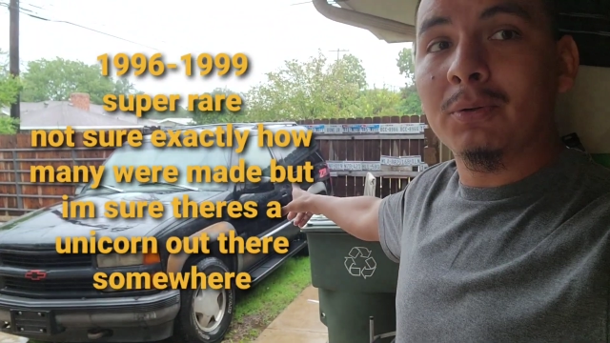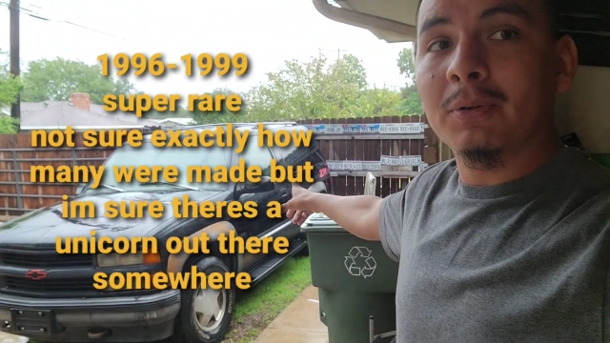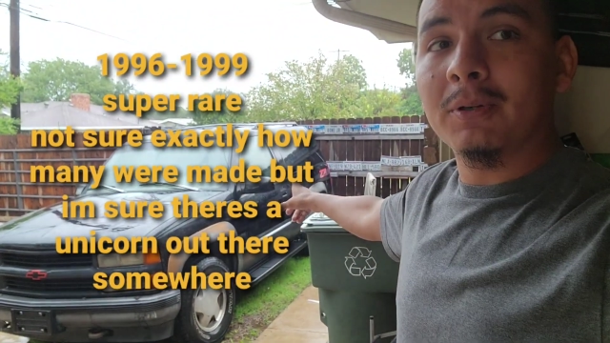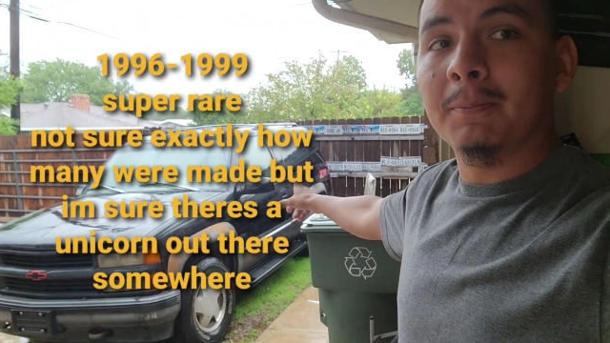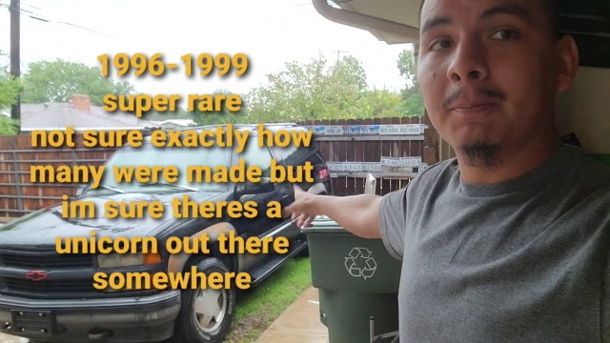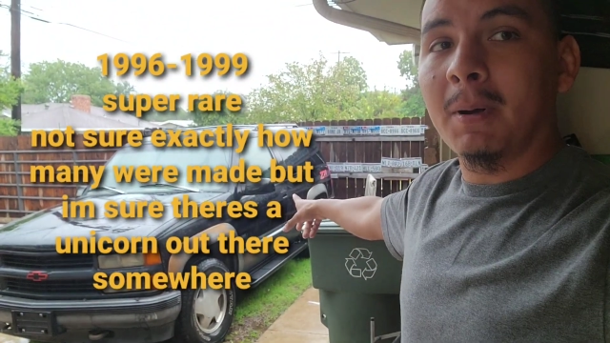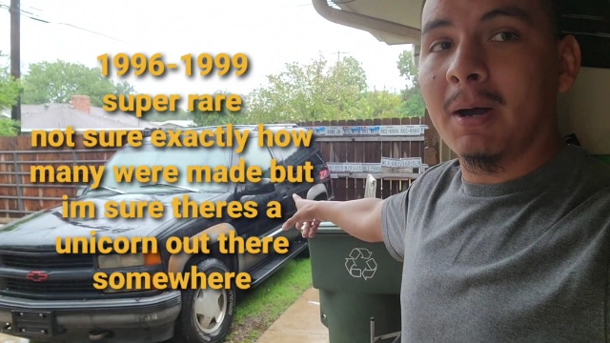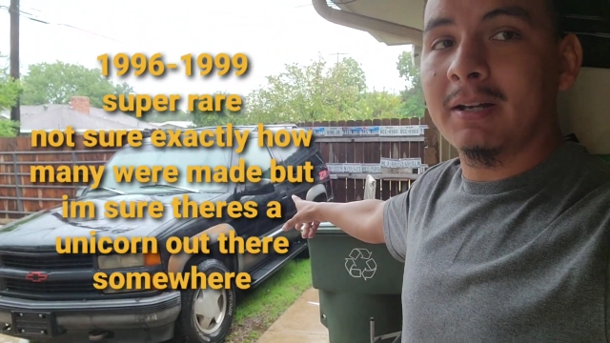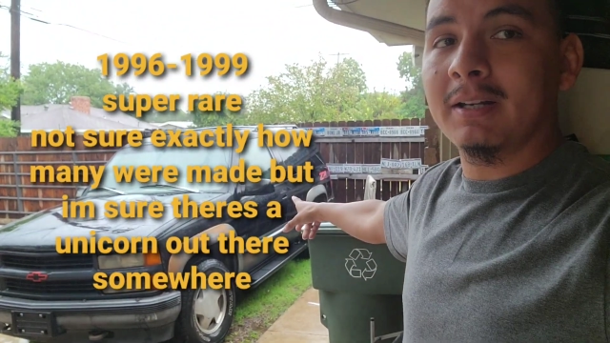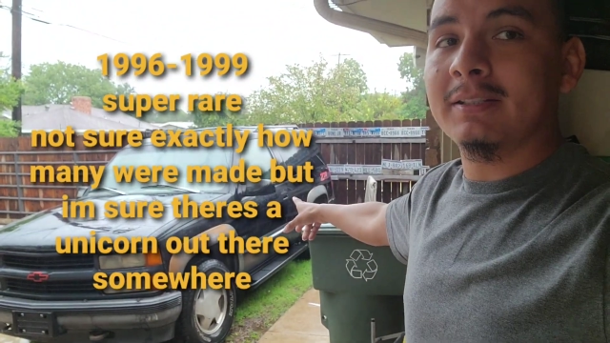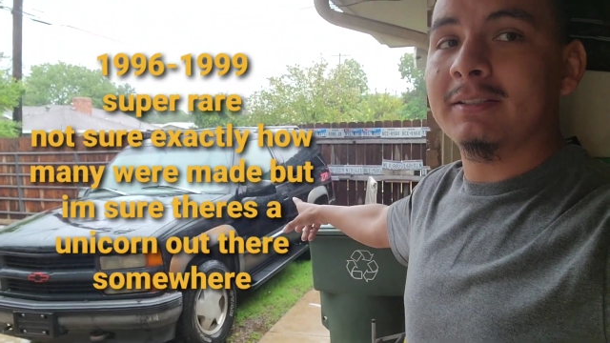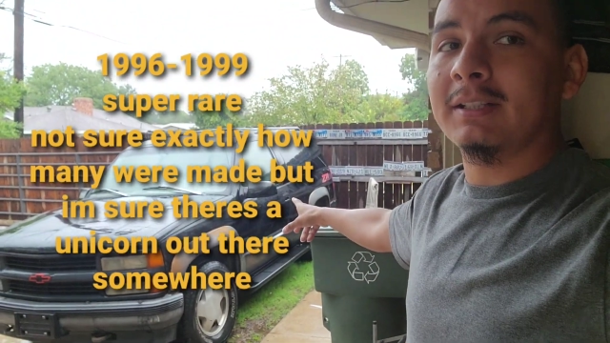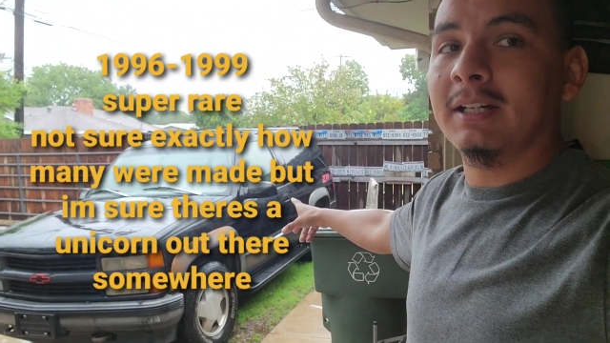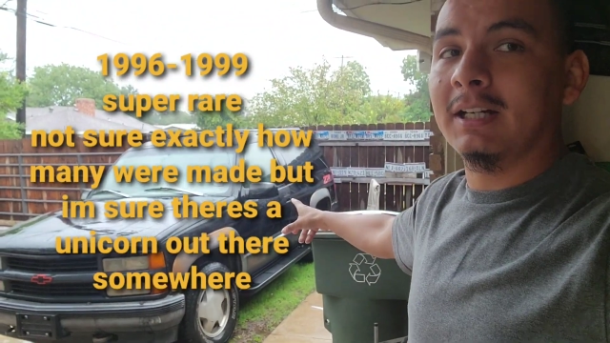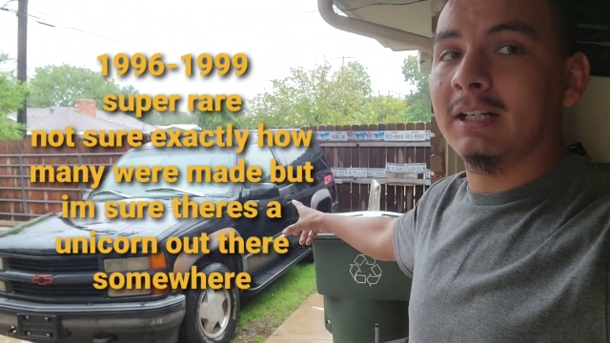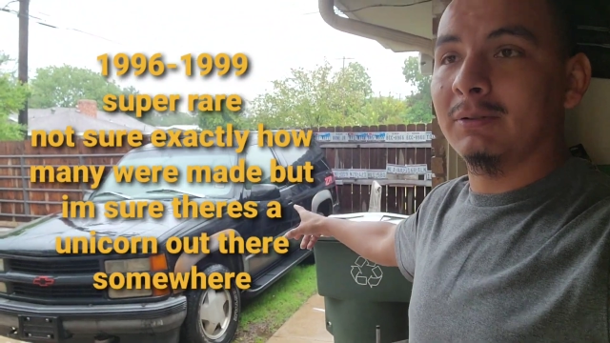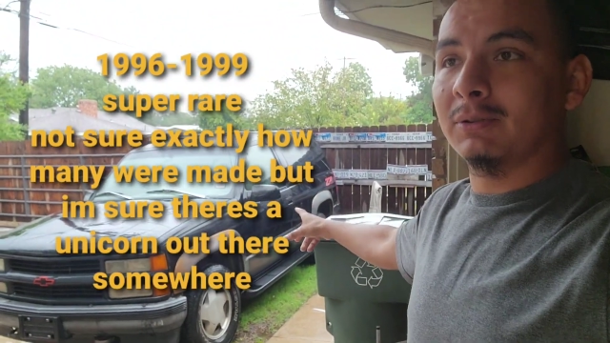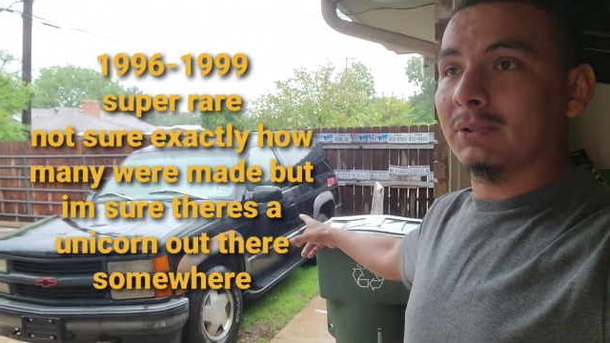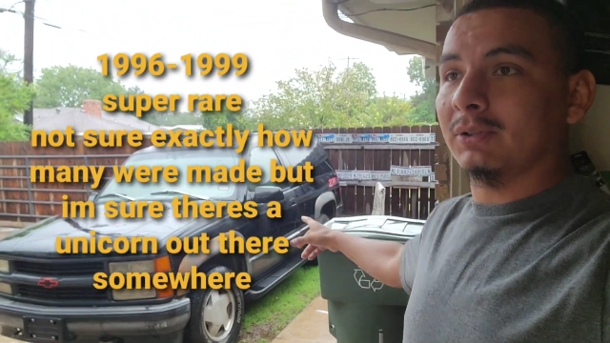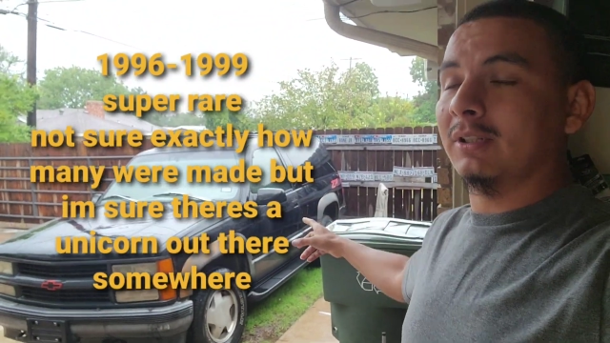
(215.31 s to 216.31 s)
body style
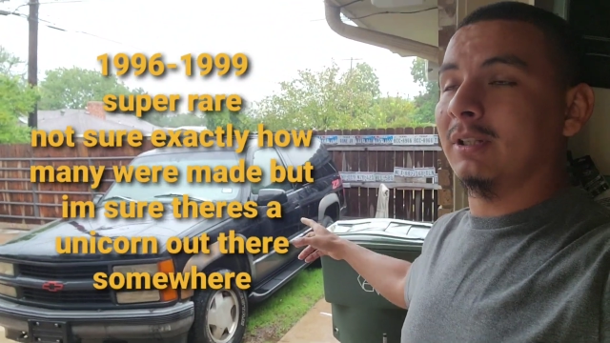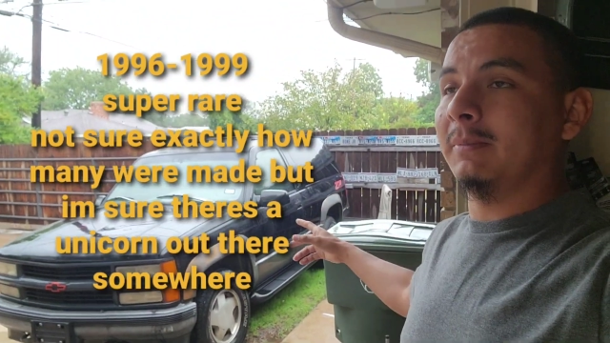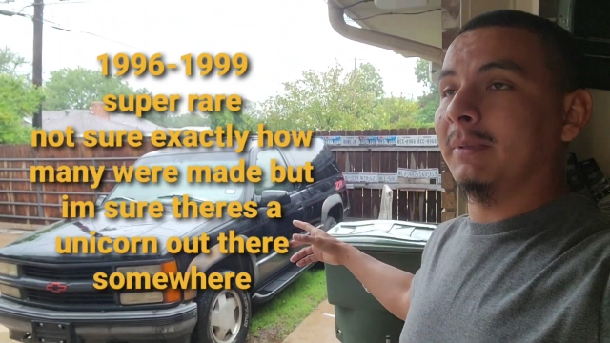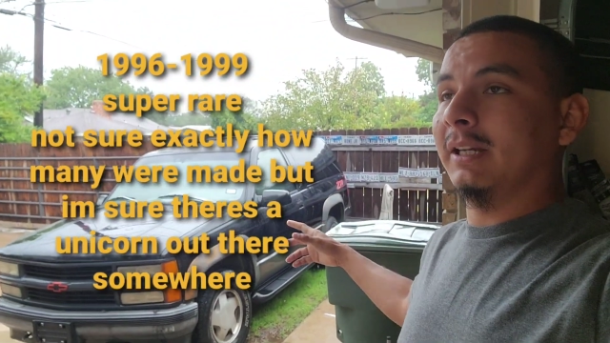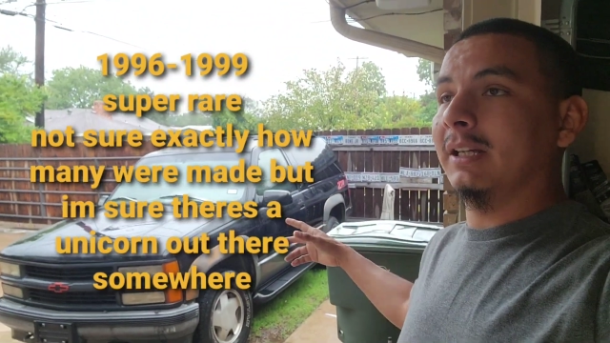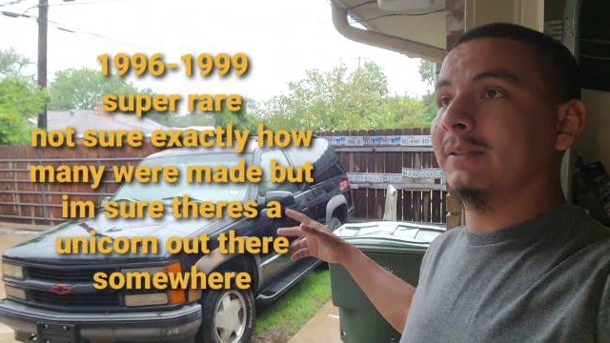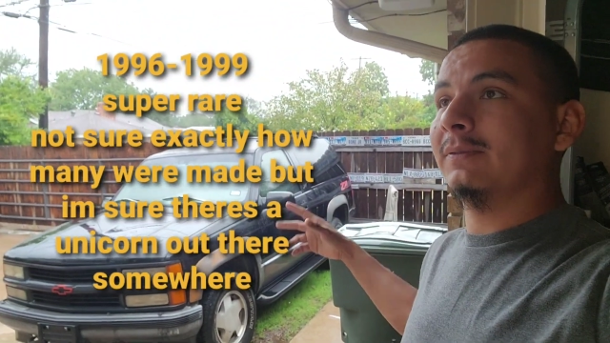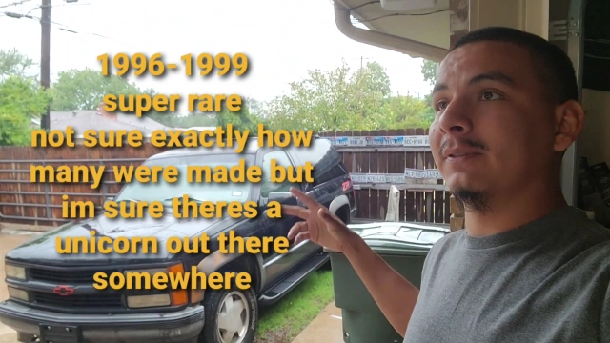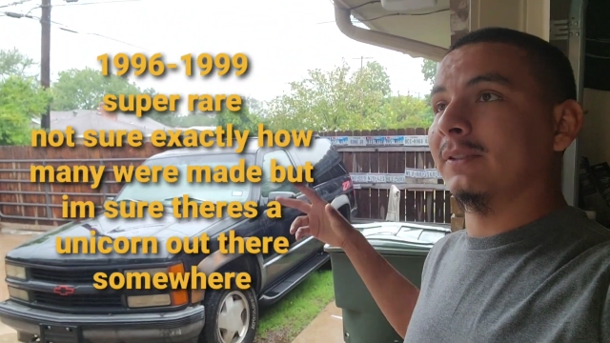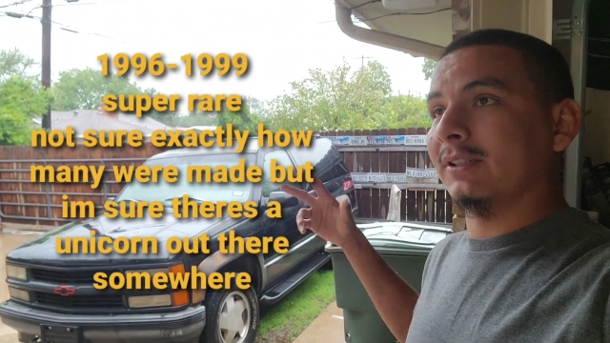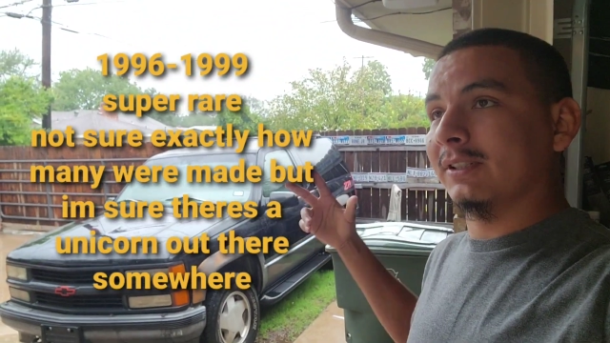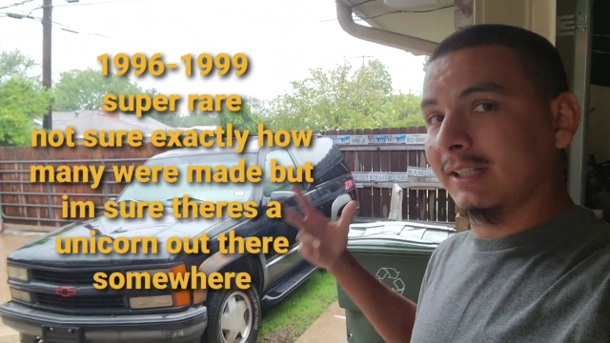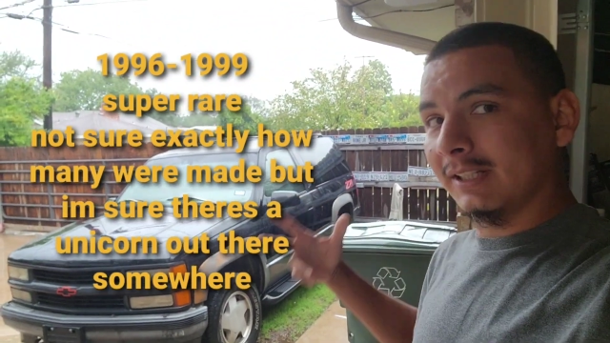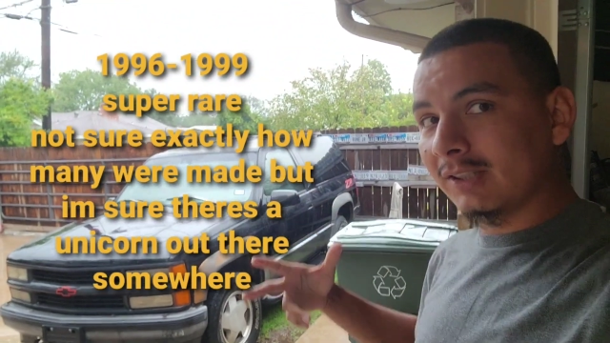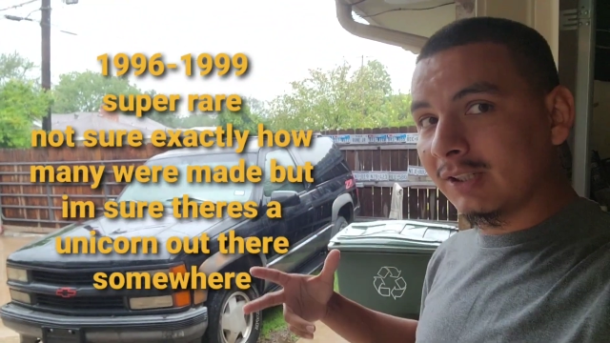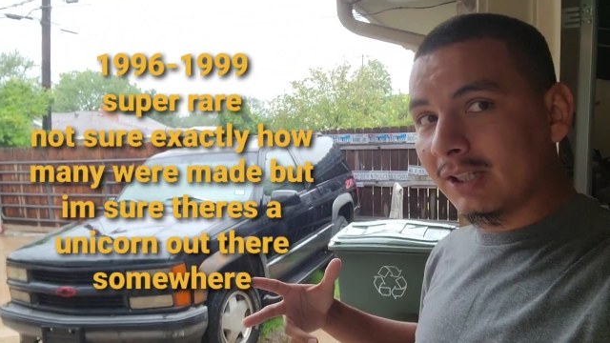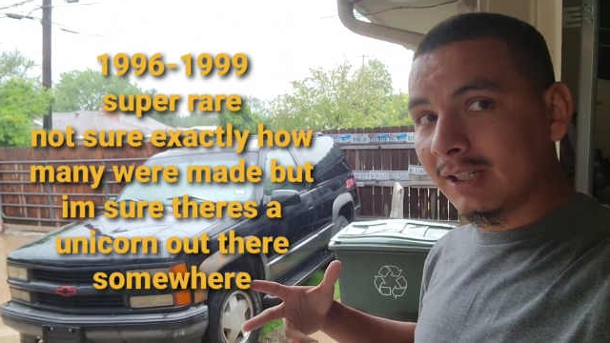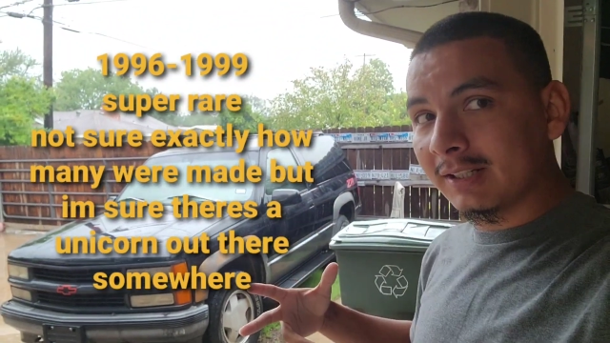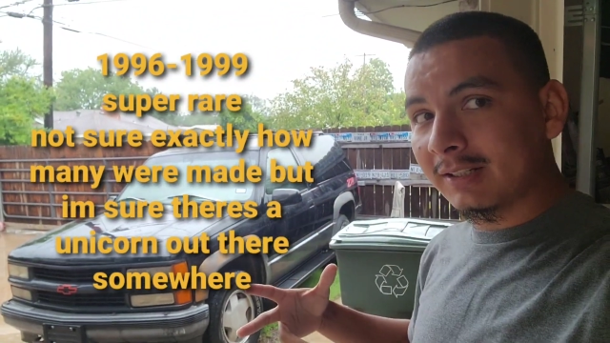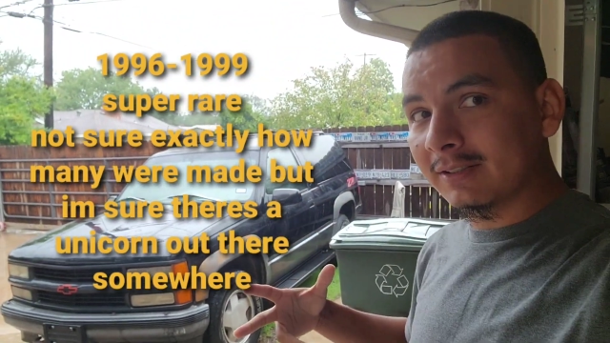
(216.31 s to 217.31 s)
was only made for 6
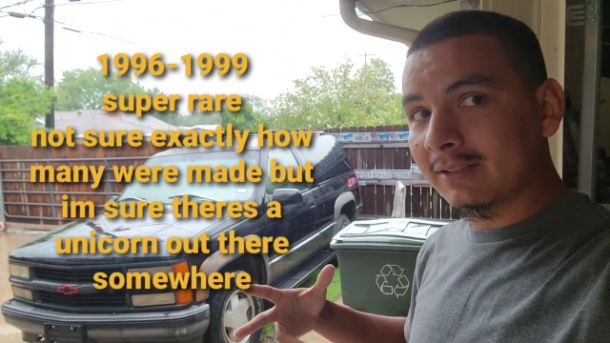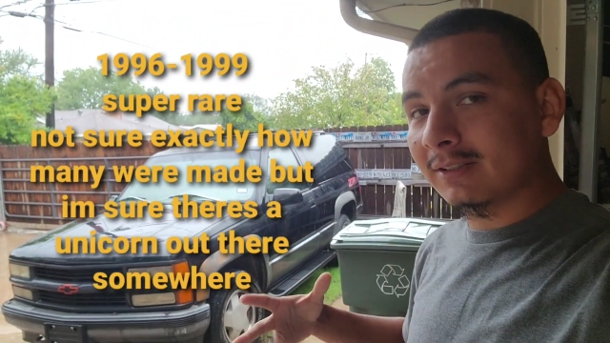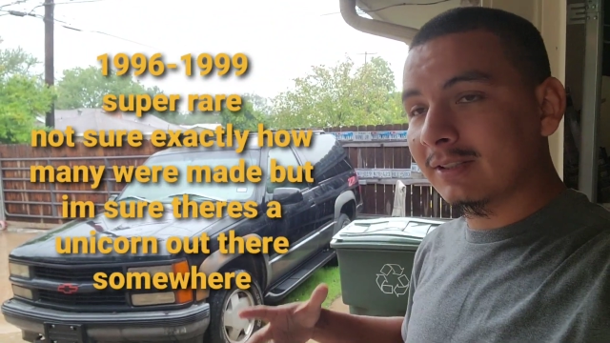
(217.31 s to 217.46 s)
years,